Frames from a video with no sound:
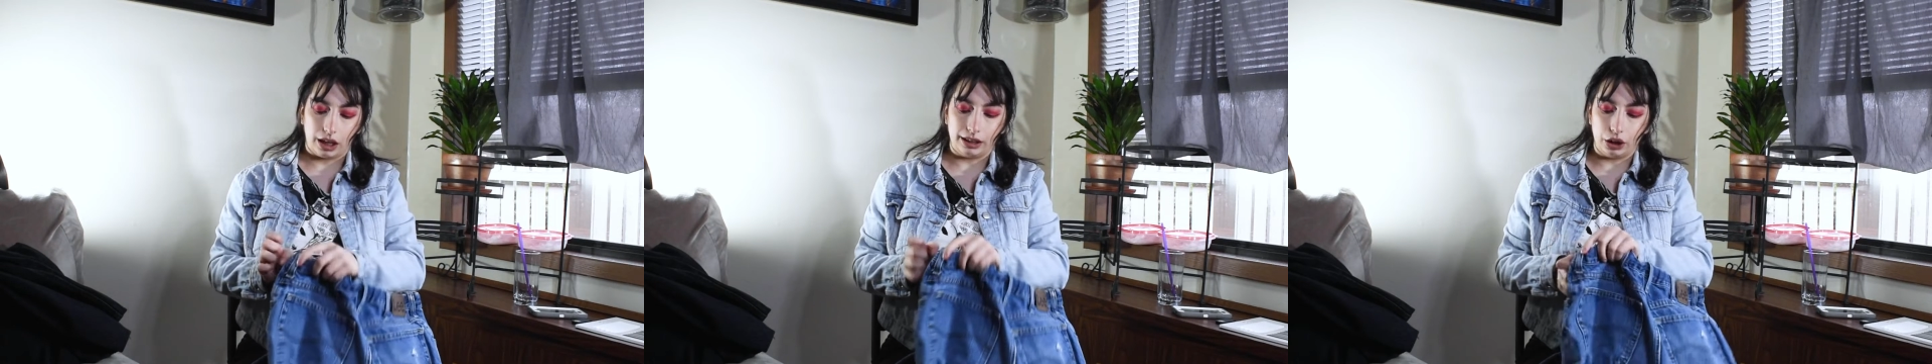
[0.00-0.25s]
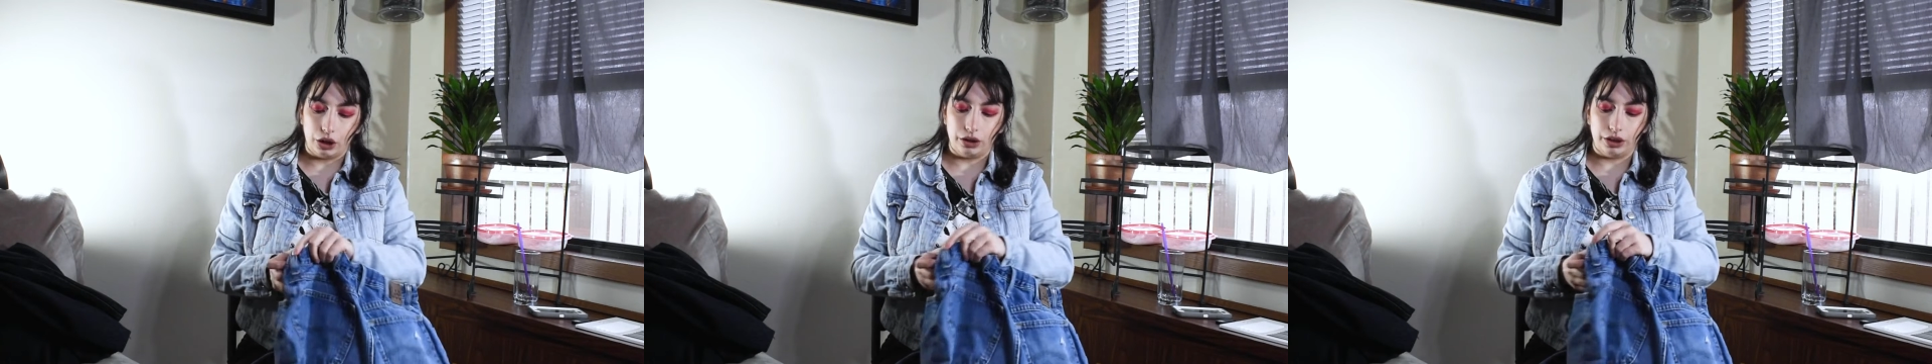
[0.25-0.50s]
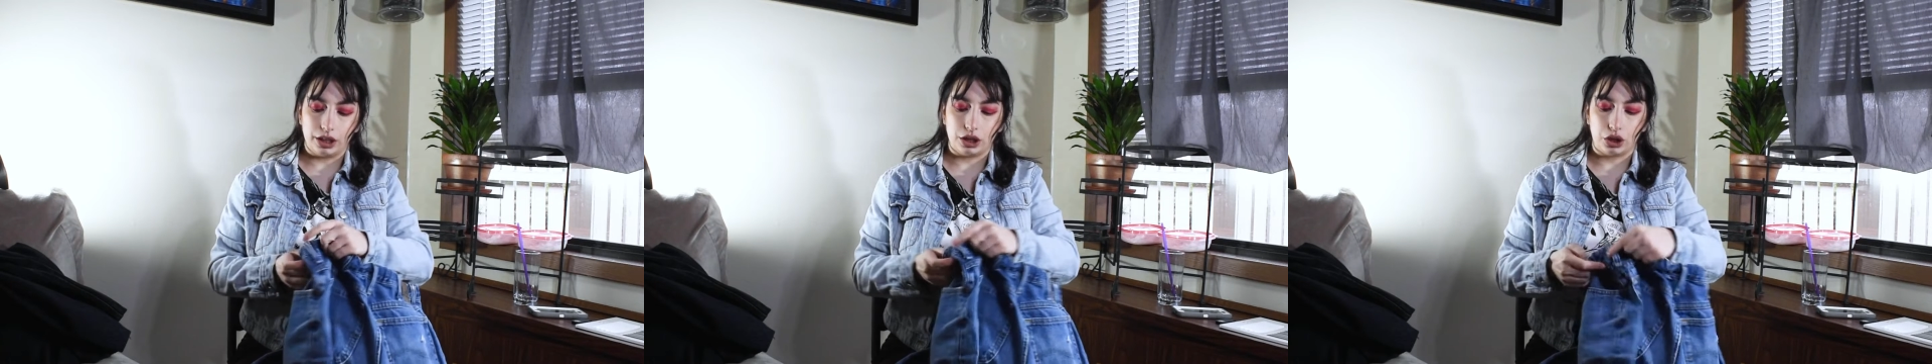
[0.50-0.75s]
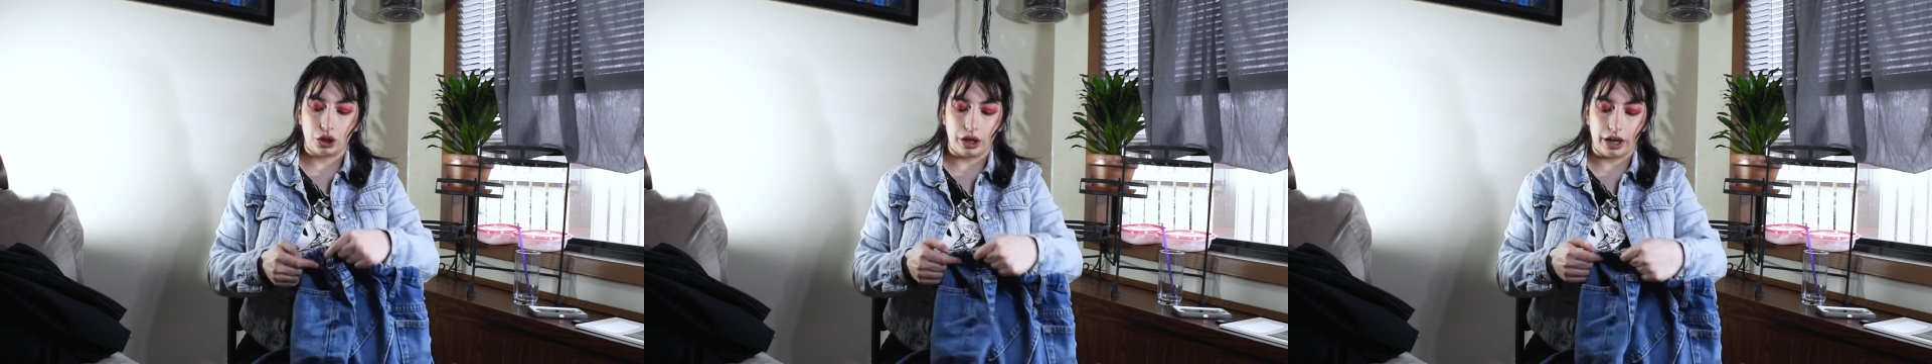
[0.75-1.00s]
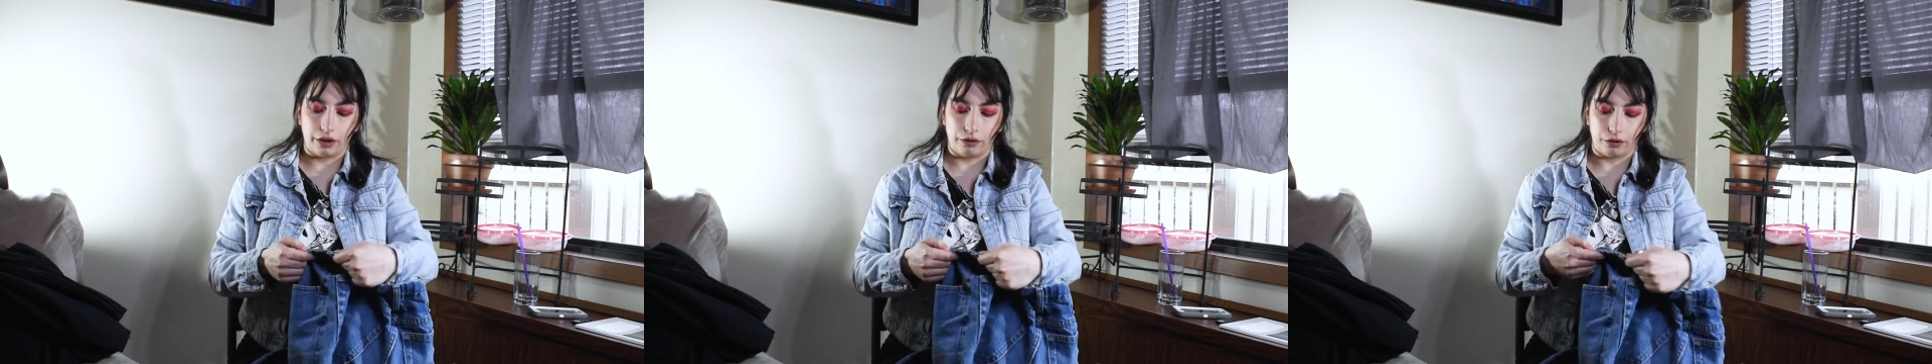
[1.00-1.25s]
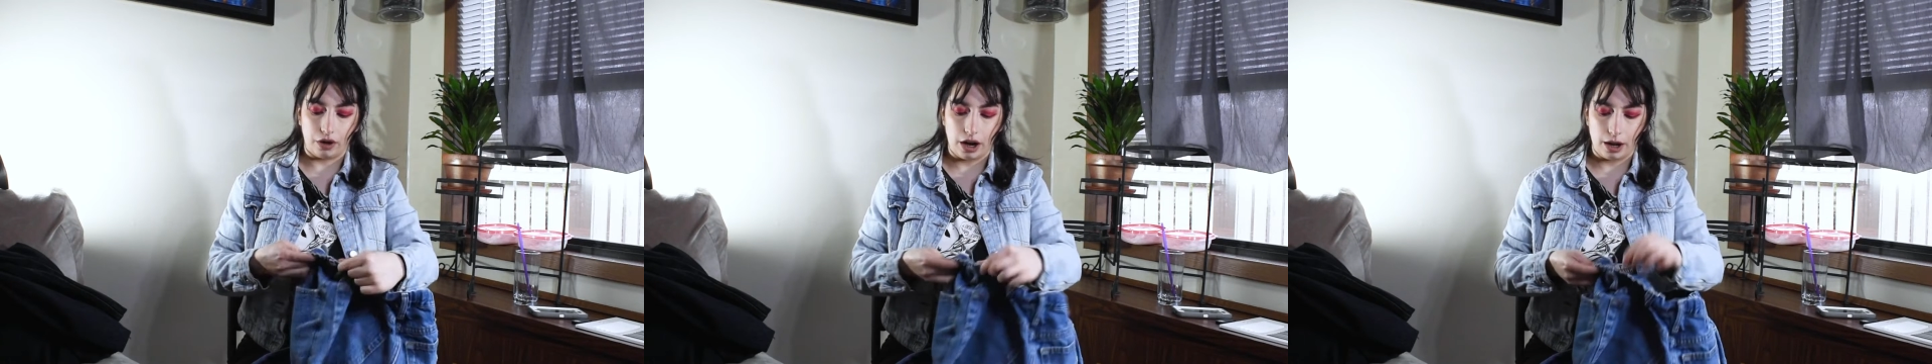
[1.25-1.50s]
learned this trick
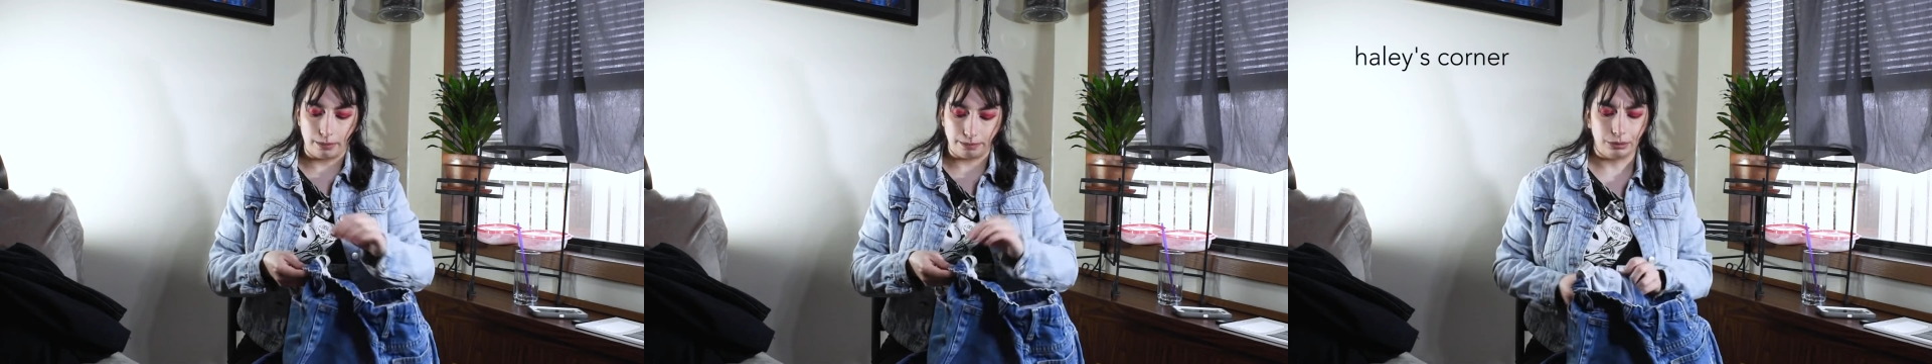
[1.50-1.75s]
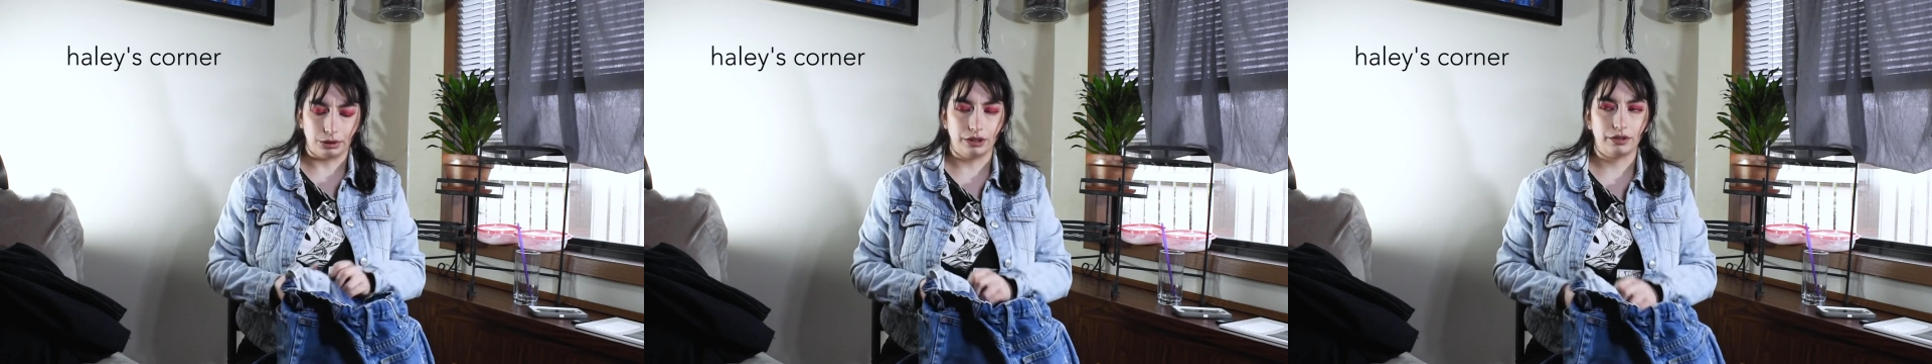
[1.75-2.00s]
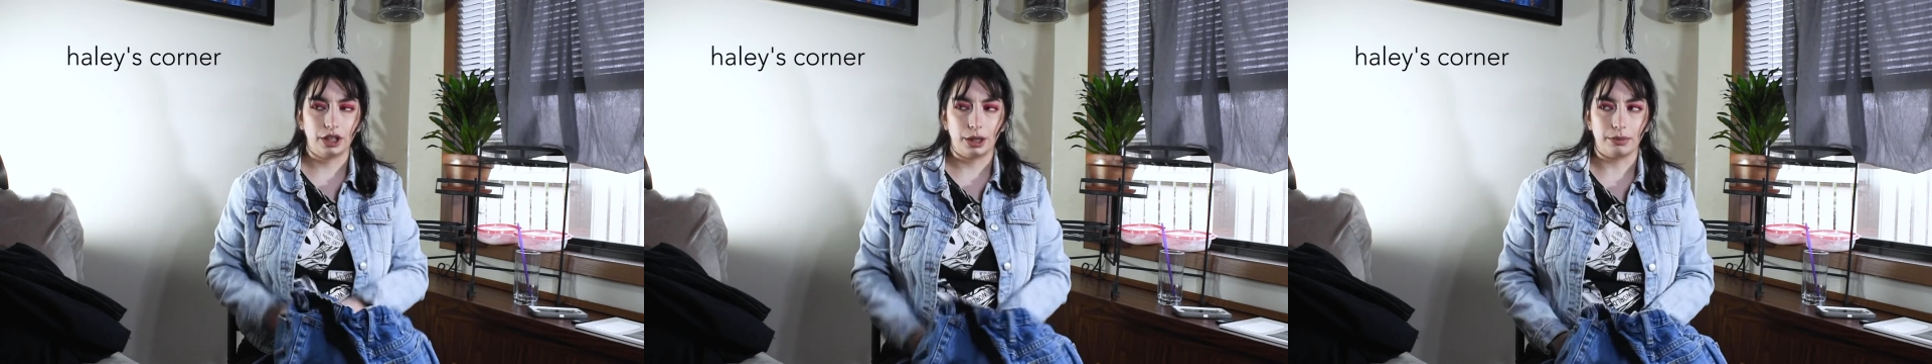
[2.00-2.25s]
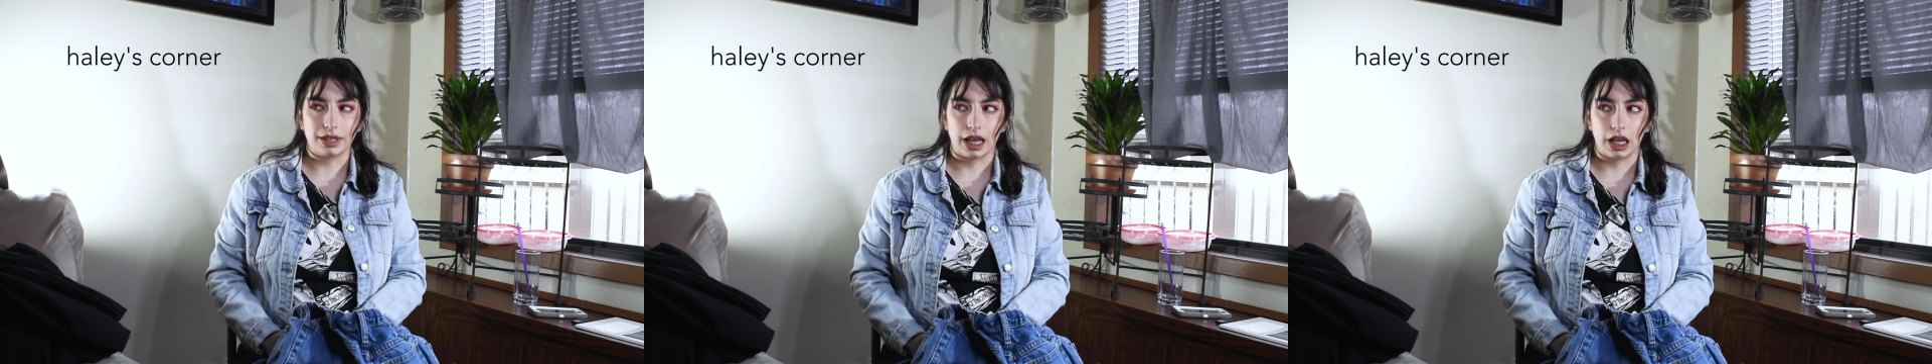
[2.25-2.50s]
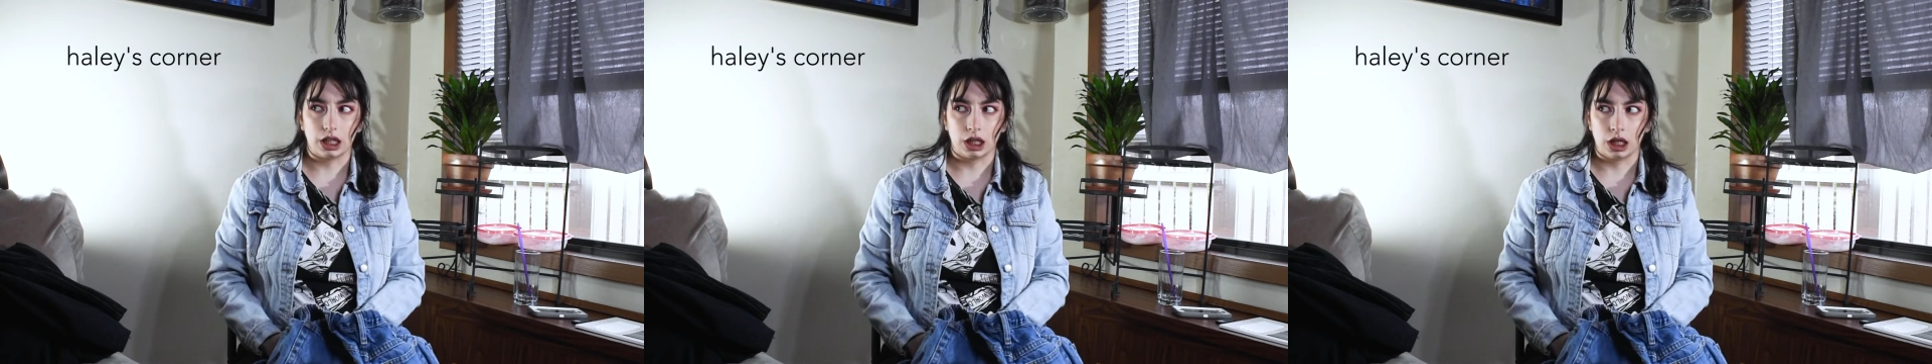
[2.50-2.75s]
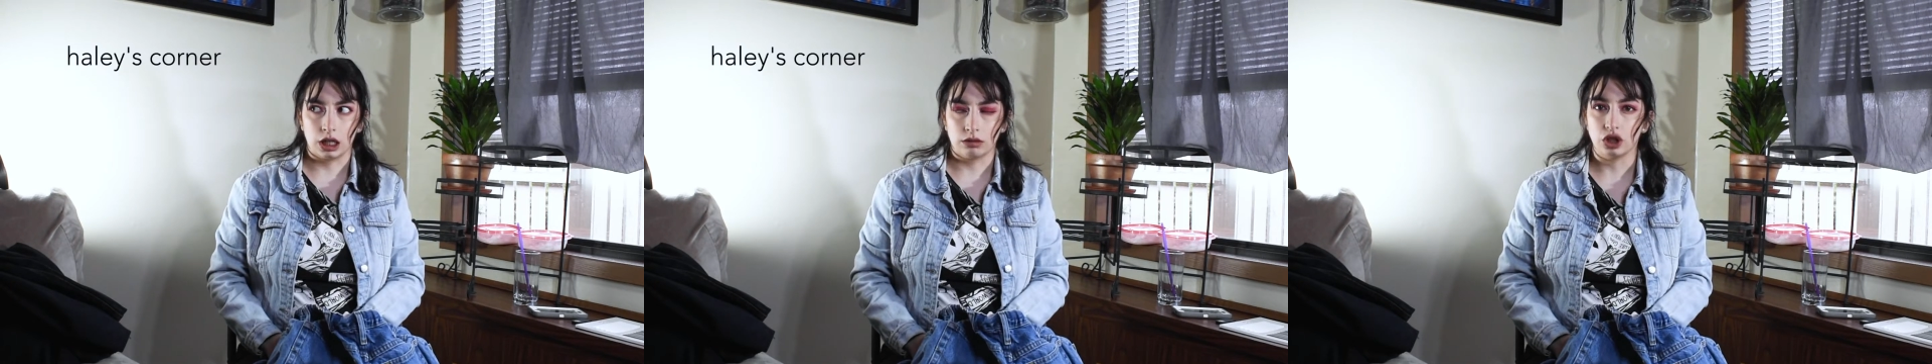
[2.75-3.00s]
from, I believe her name is Haley.